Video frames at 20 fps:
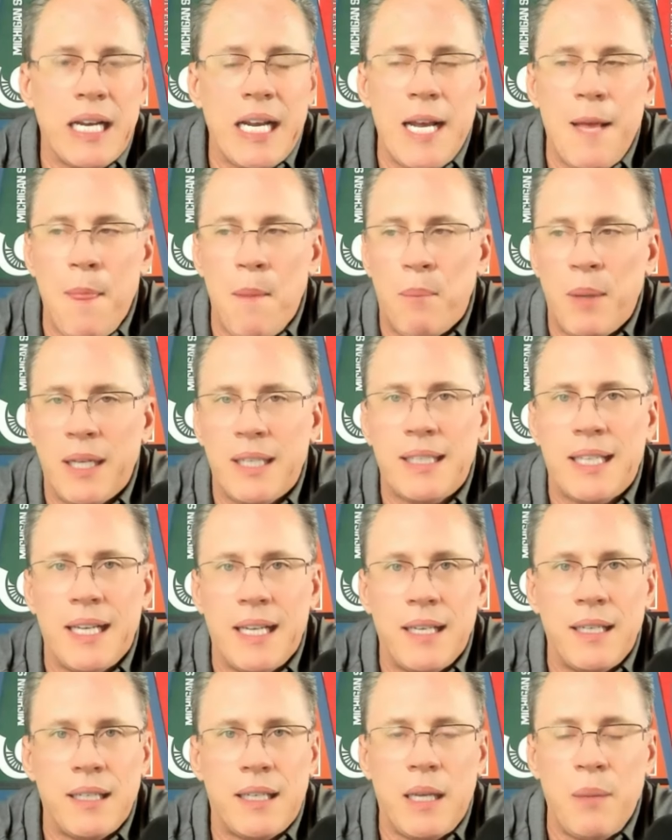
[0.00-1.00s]
in the Big
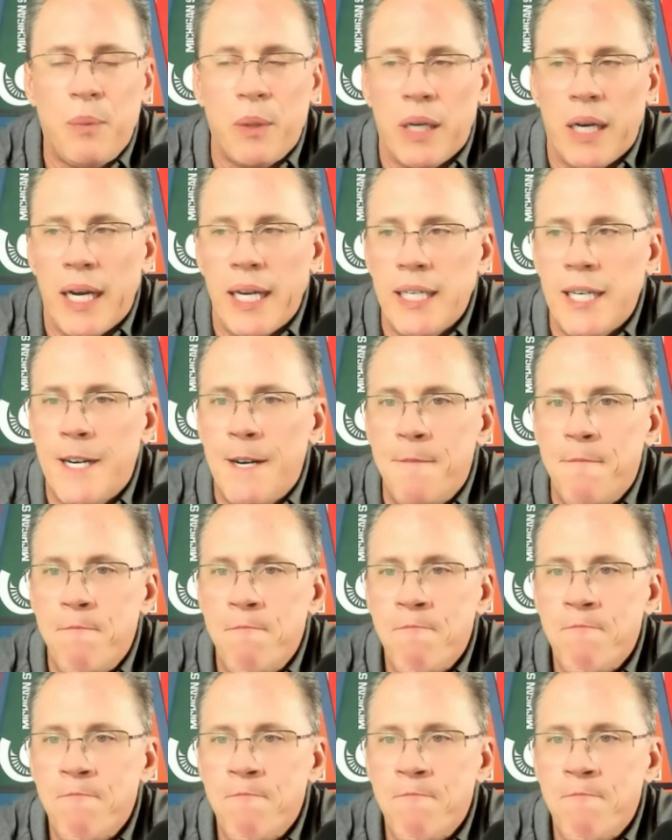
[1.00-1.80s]
Ten to keep an eye on.